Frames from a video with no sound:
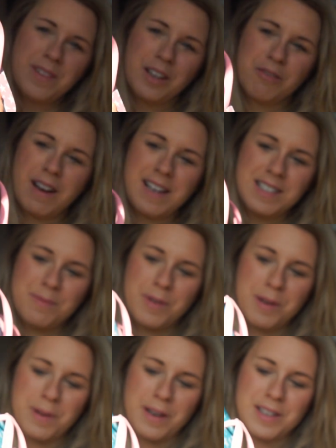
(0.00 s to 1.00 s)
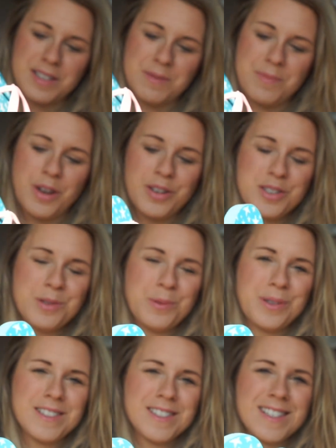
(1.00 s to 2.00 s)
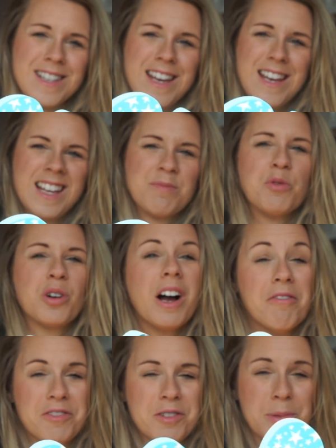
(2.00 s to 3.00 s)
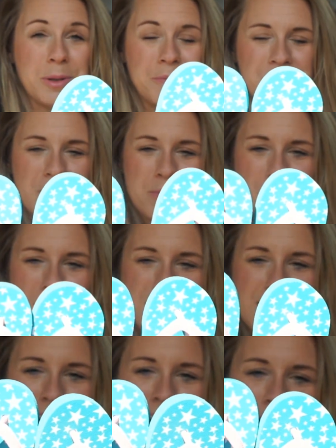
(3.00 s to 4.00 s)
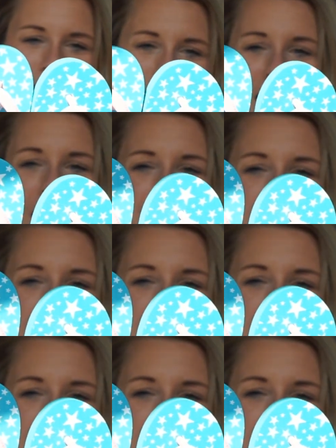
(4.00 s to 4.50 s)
then great. I might buy her some nicer ones, more comfortable. But uh, yeah,